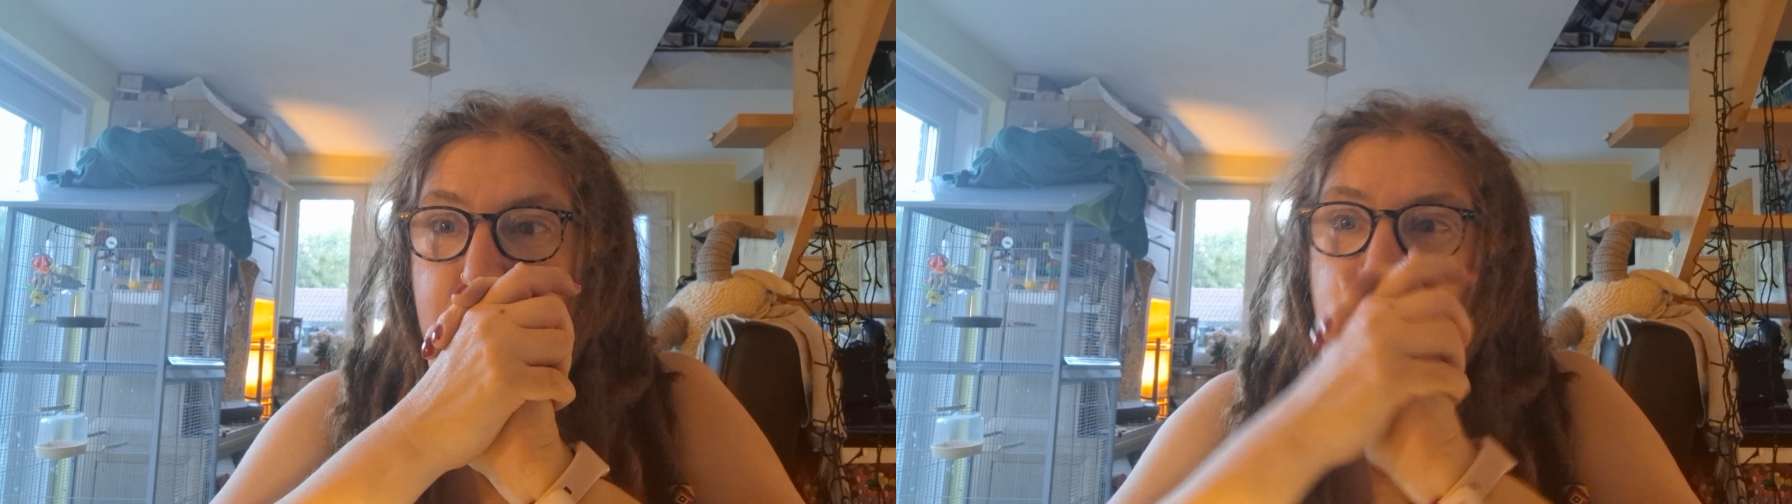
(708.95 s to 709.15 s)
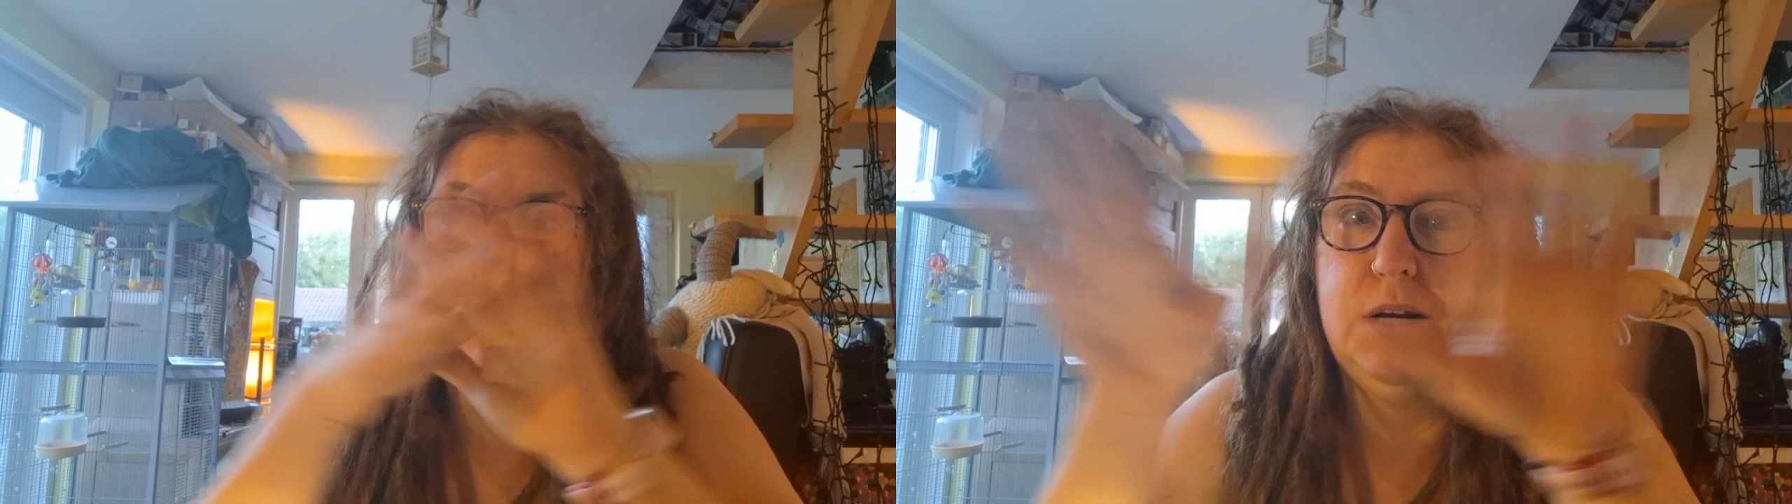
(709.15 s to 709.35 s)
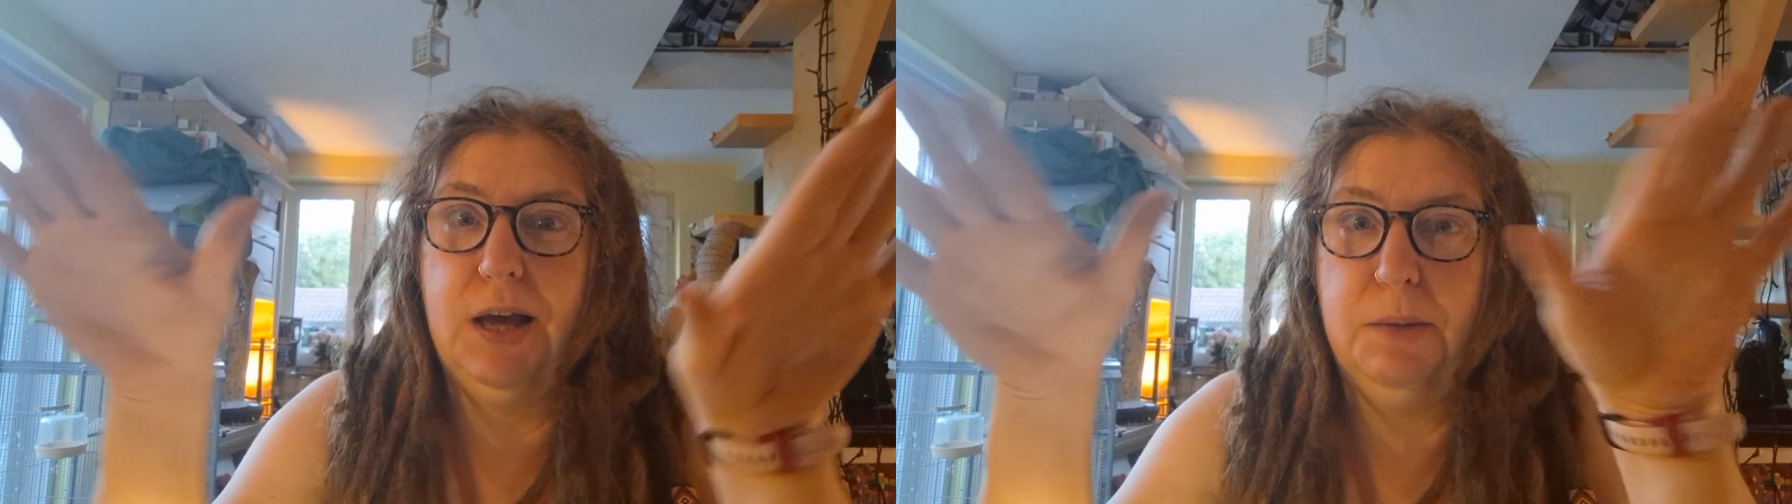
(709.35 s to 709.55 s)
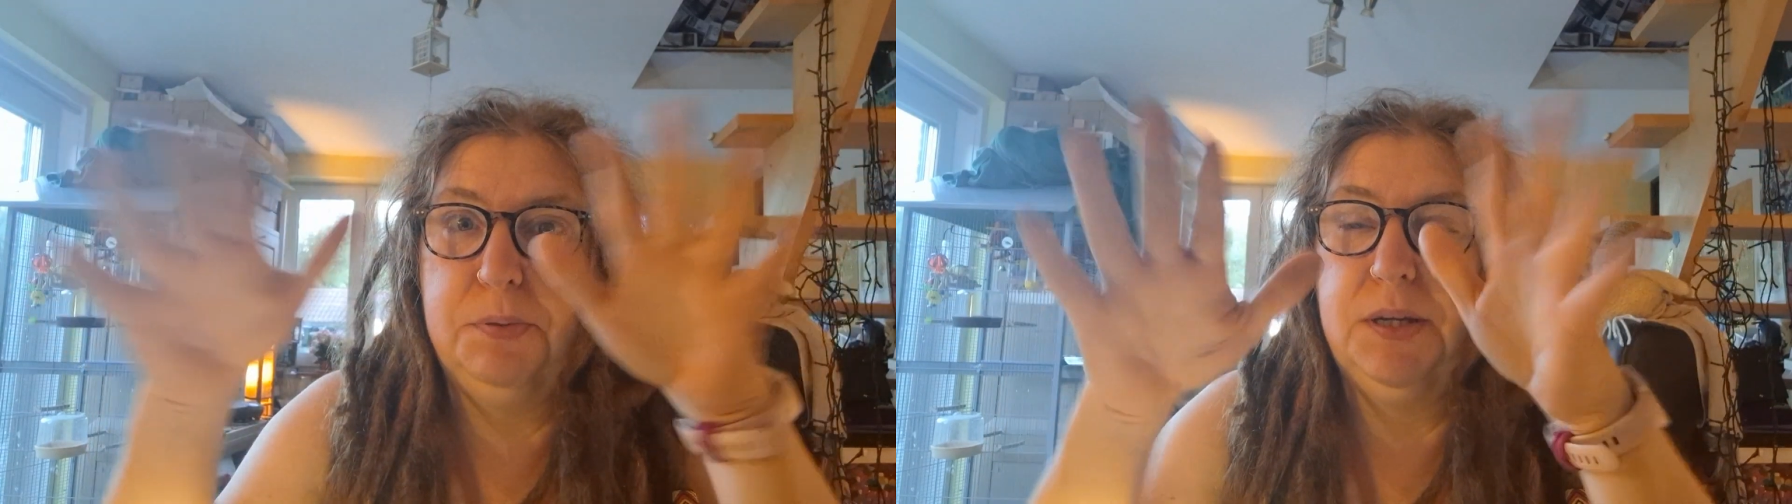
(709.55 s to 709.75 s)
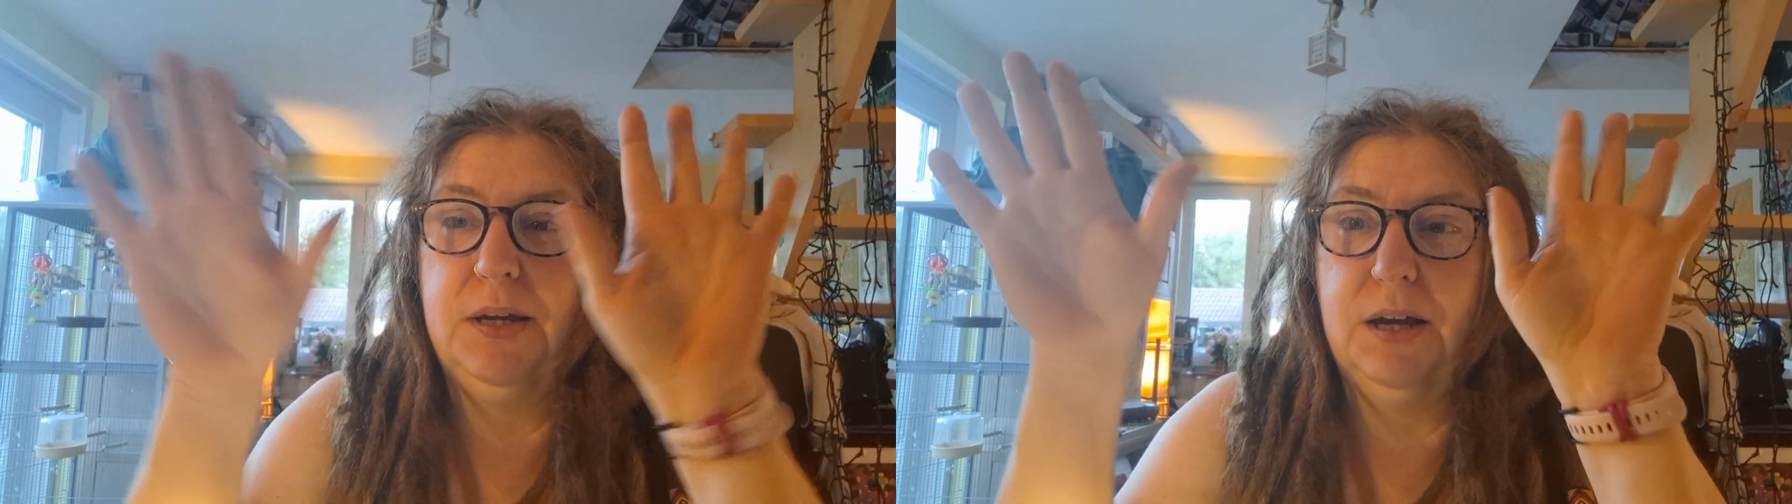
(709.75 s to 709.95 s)
really
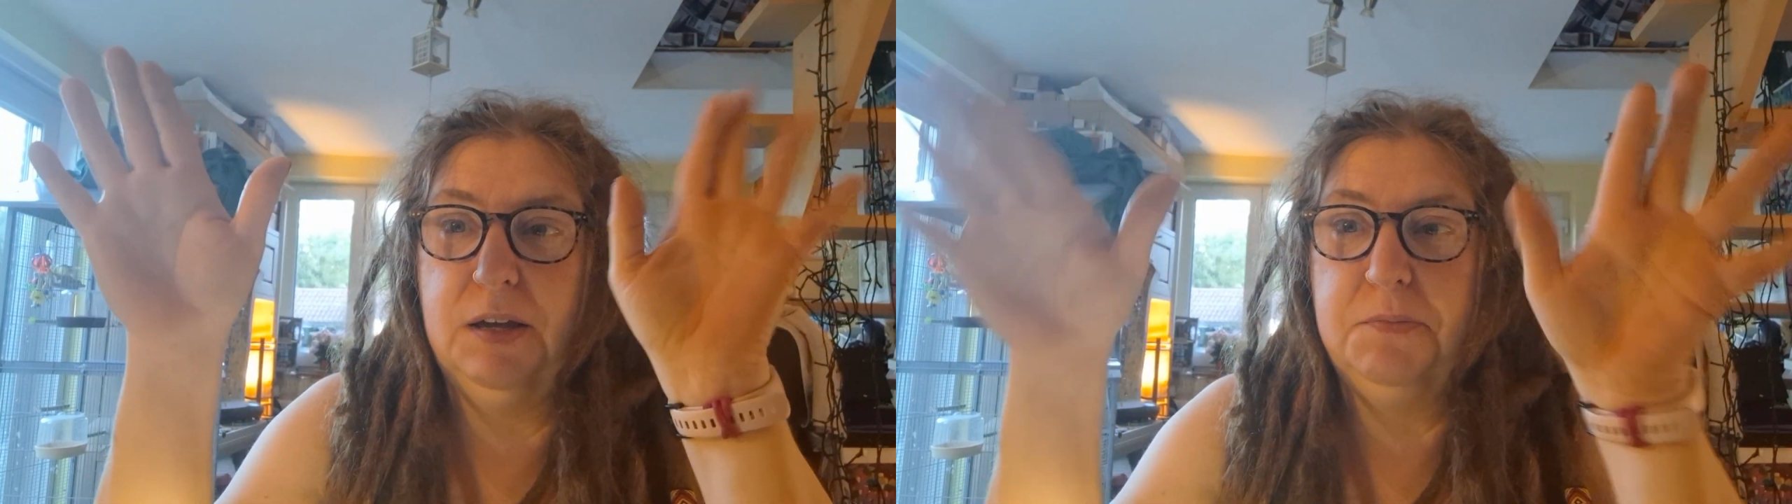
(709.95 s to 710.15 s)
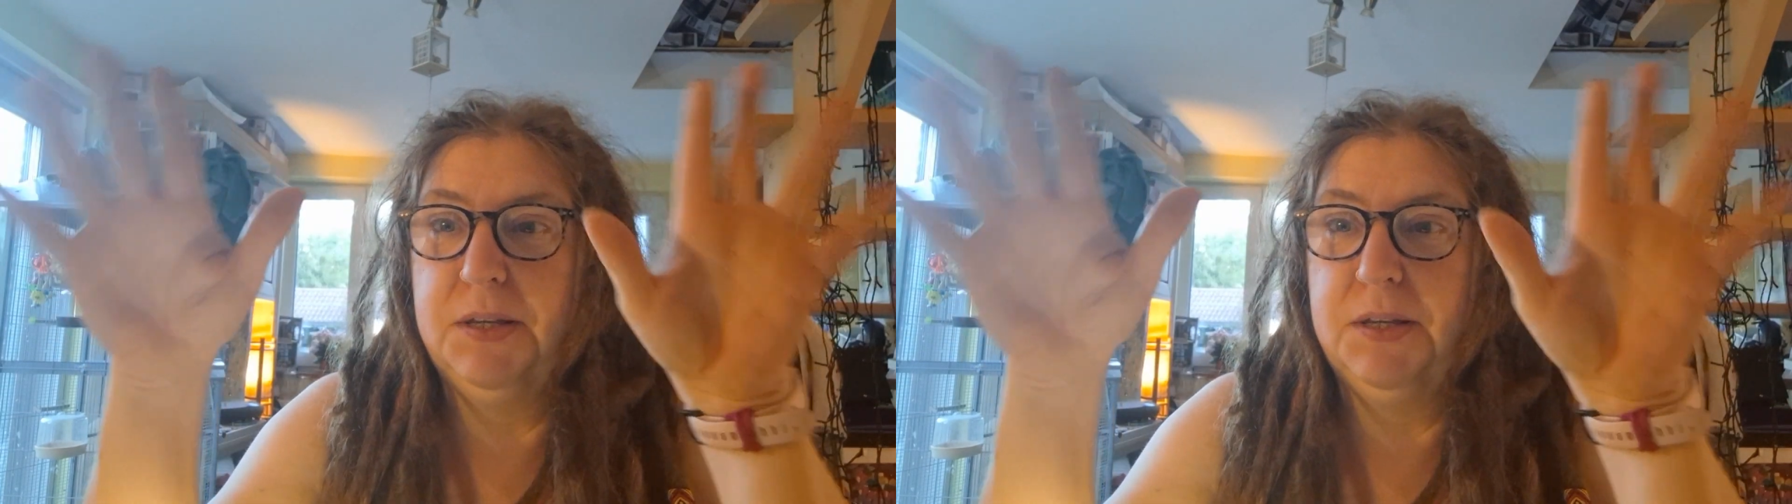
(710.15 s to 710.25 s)
happy I'm